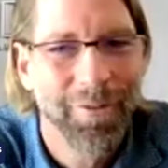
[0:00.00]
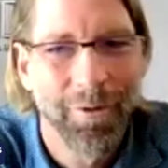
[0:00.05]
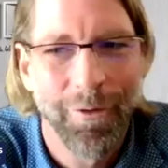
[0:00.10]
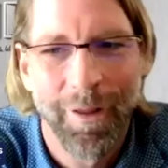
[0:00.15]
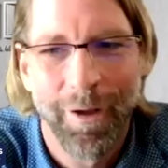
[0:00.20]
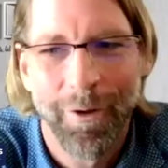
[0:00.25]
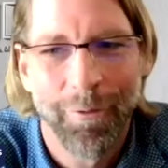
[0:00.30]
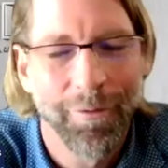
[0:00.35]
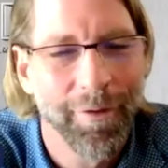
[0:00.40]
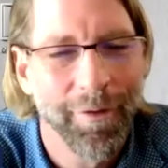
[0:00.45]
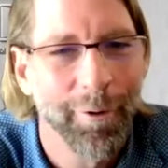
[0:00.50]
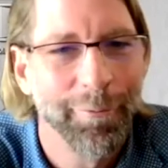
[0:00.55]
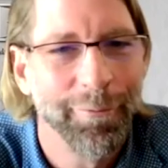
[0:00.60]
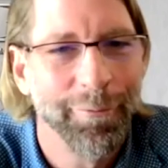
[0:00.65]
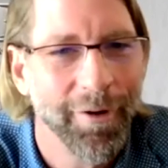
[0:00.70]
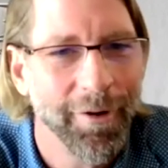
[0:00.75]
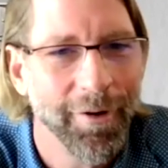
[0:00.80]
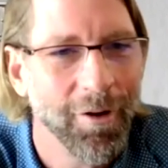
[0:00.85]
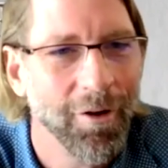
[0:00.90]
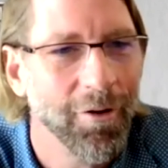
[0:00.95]
they'll
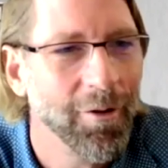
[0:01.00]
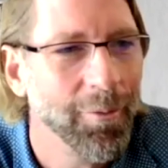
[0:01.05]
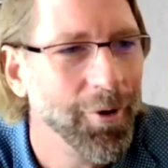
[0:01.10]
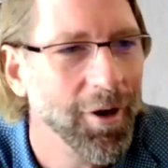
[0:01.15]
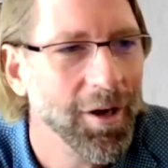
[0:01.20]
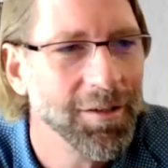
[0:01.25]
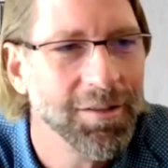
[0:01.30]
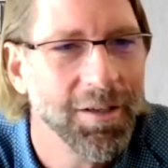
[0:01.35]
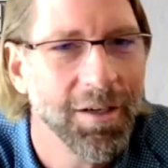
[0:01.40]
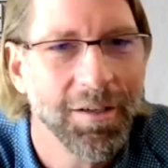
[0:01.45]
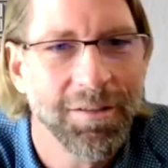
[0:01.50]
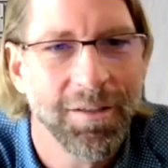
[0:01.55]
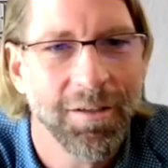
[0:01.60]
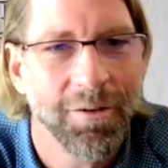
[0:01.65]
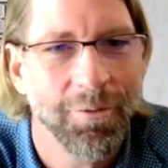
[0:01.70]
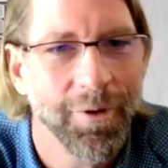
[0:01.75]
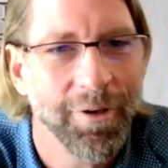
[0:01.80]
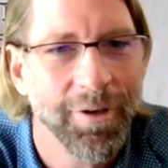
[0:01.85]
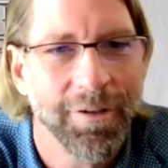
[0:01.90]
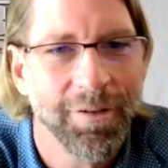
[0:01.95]
fund along the process, and
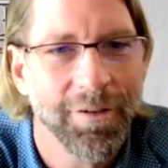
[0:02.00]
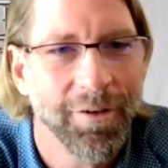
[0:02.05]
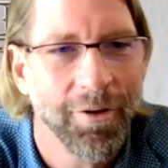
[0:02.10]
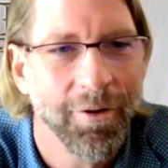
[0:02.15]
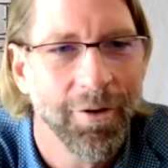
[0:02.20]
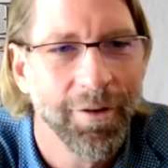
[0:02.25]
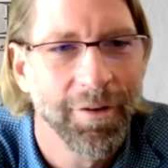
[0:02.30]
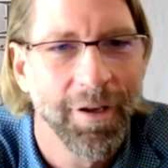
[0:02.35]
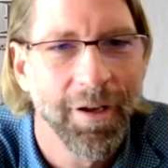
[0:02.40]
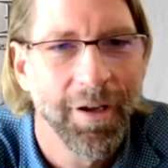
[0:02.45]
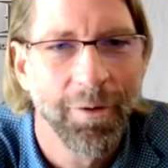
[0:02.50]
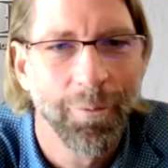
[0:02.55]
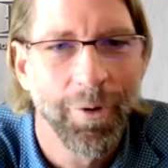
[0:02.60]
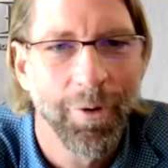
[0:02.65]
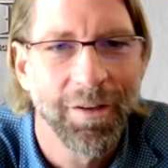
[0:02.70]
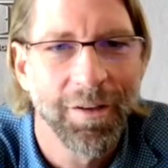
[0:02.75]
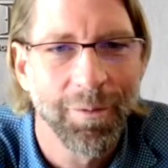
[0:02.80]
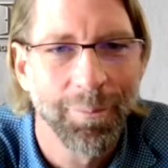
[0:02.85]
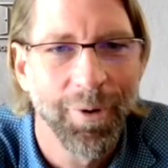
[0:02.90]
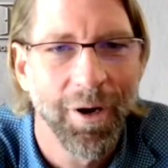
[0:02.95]
then we just, at the end we
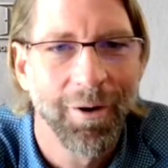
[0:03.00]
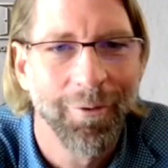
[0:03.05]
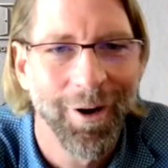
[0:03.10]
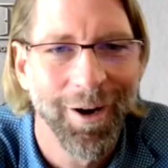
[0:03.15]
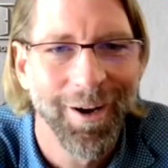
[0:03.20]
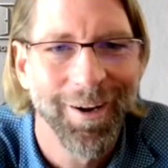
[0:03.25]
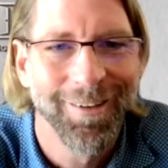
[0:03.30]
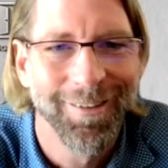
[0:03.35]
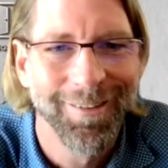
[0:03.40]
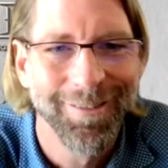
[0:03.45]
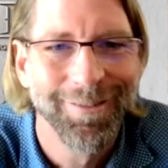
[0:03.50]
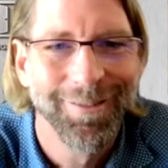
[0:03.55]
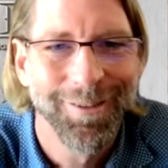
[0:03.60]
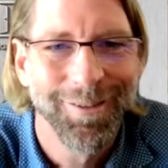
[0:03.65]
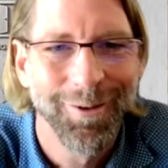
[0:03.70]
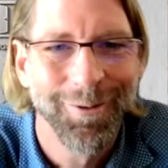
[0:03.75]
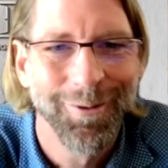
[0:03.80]
get the pot right. So